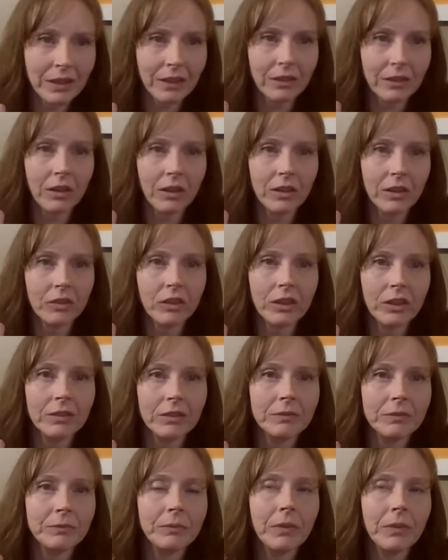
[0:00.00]
with
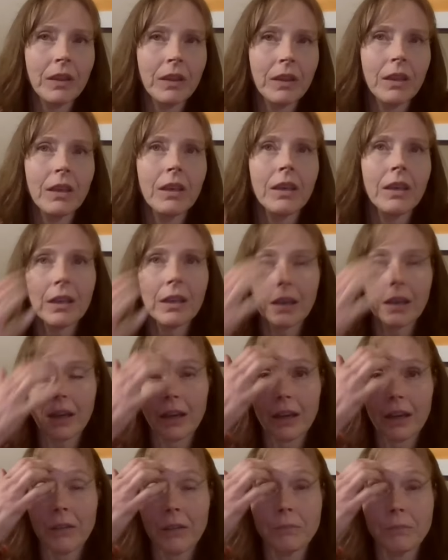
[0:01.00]
technology
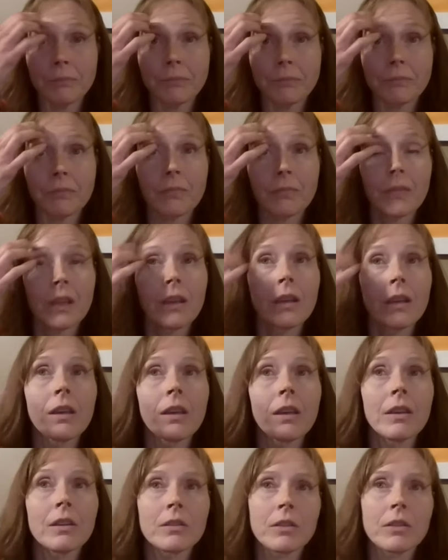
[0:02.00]
um,
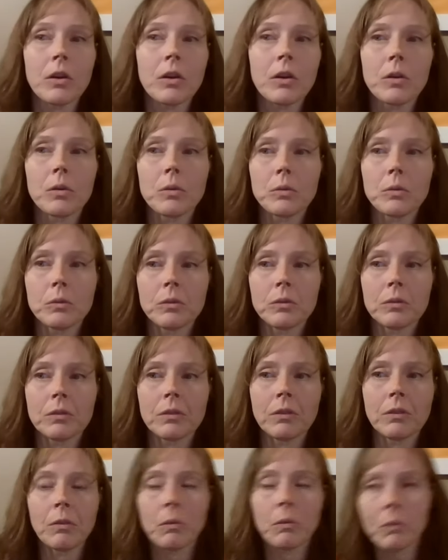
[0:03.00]
so
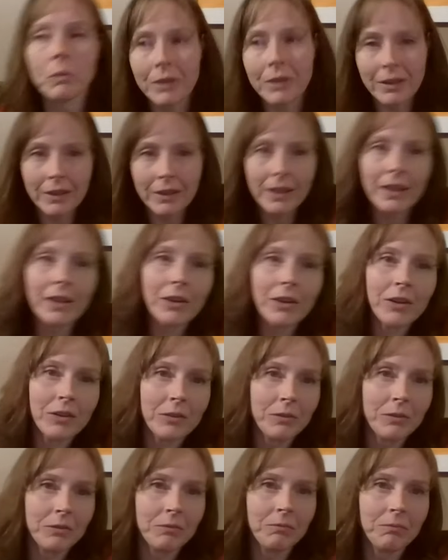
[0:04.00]

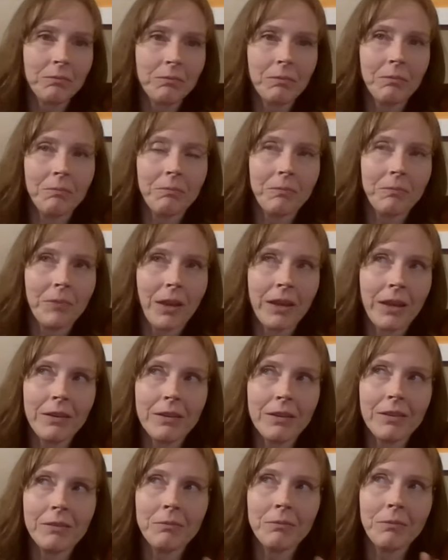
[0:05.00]
here's
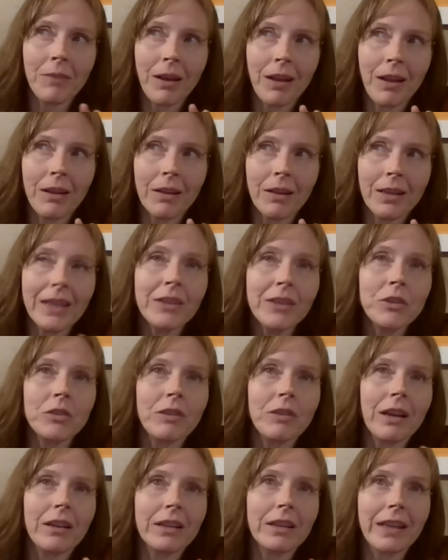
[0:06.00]
I, I'll
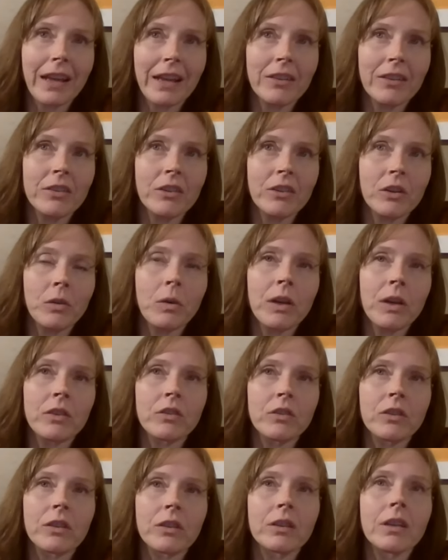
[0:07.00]
indirectly answer your
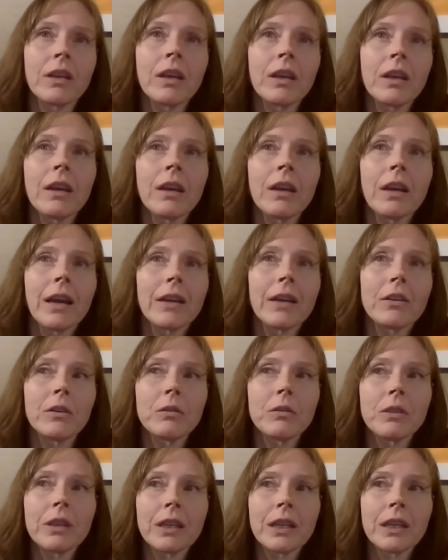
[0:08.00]
question. I
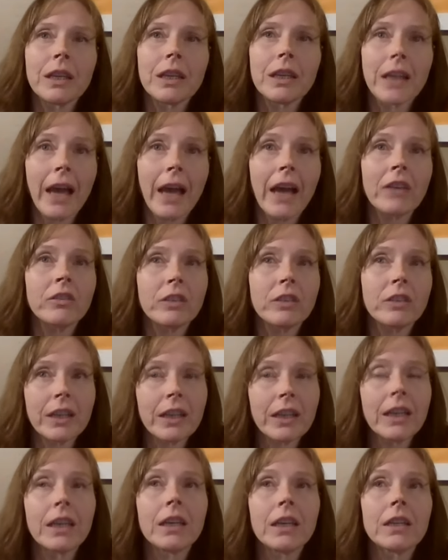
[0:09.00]
don't think it
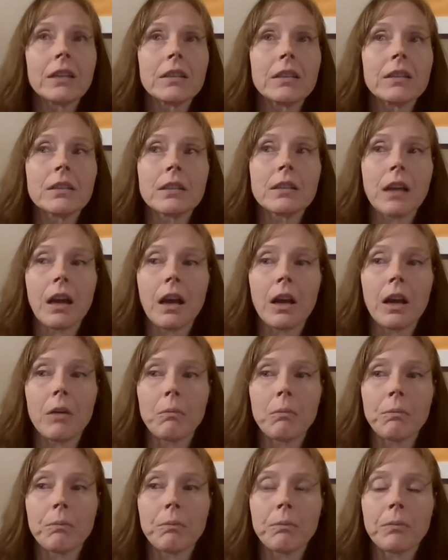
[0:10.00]
actually is.
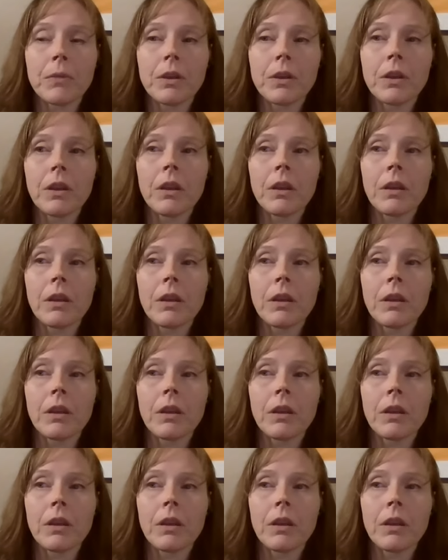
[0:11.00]
Um,